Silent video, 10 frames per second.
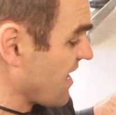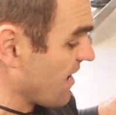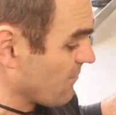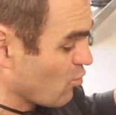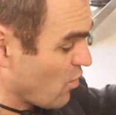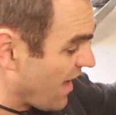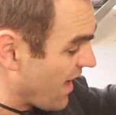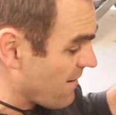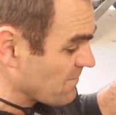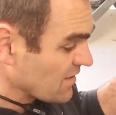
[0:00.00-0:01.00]
out
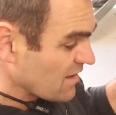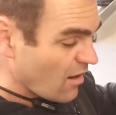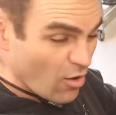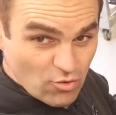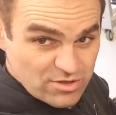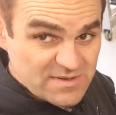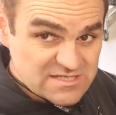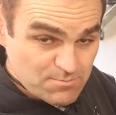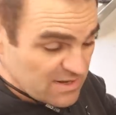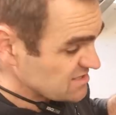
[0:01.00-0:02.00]
where all the
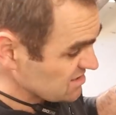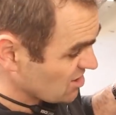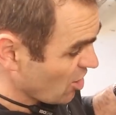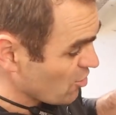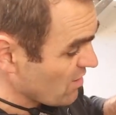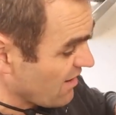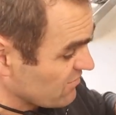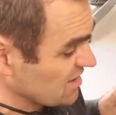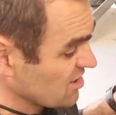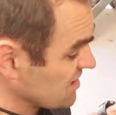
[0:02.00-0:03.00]
bits and pieces go,
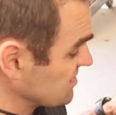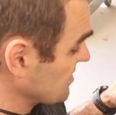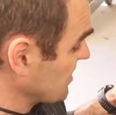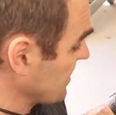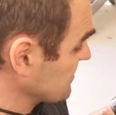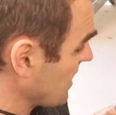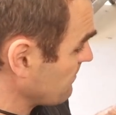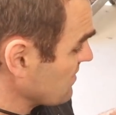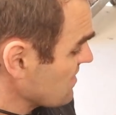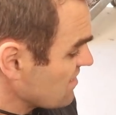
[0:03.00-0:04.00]
everything I need to connect
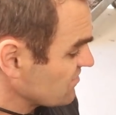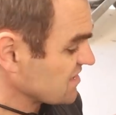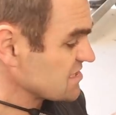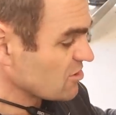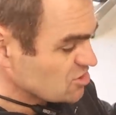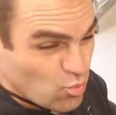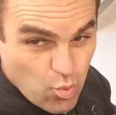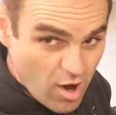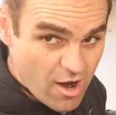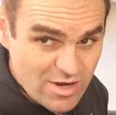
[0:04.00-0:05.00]
up. There's lots of
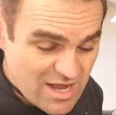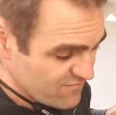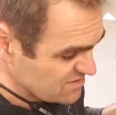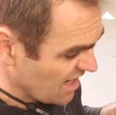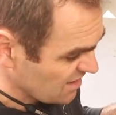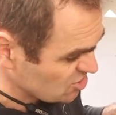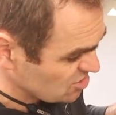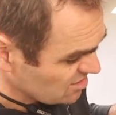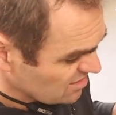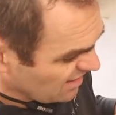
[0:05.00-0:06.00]
wiring I haven't touched.